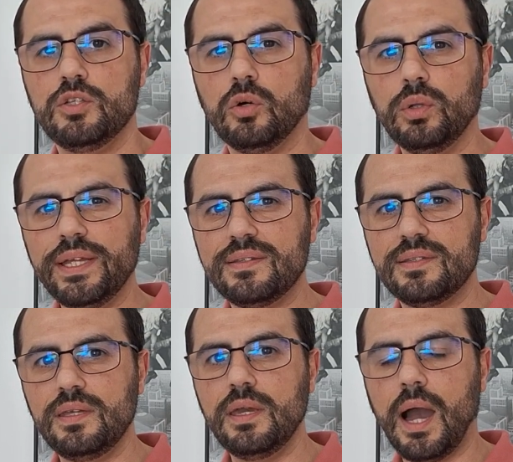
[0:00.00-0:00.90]
So let's
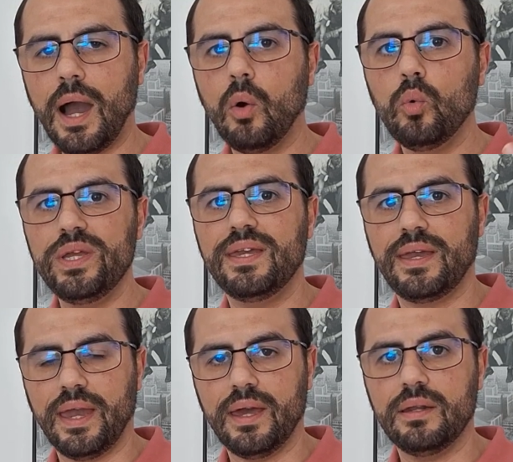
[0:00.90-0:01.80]
see how we
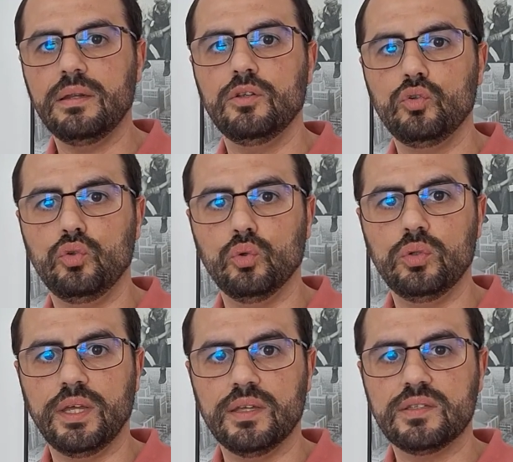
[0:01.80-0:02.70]
can
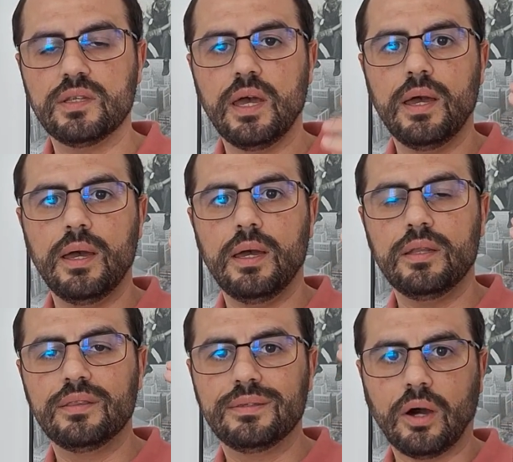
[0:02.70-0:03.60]
do this
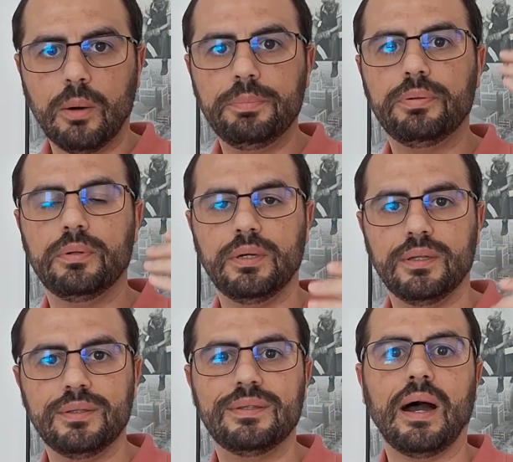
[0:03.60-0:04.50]

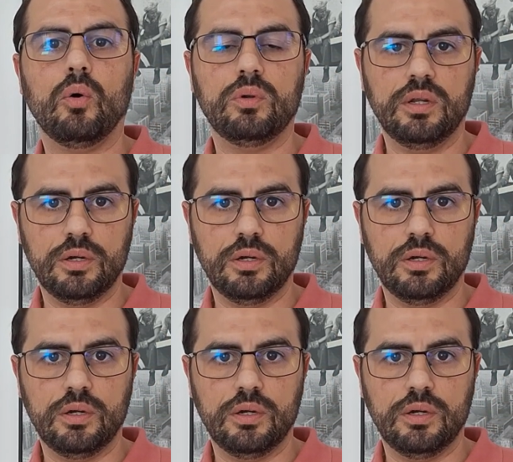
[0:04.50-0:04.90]
top-down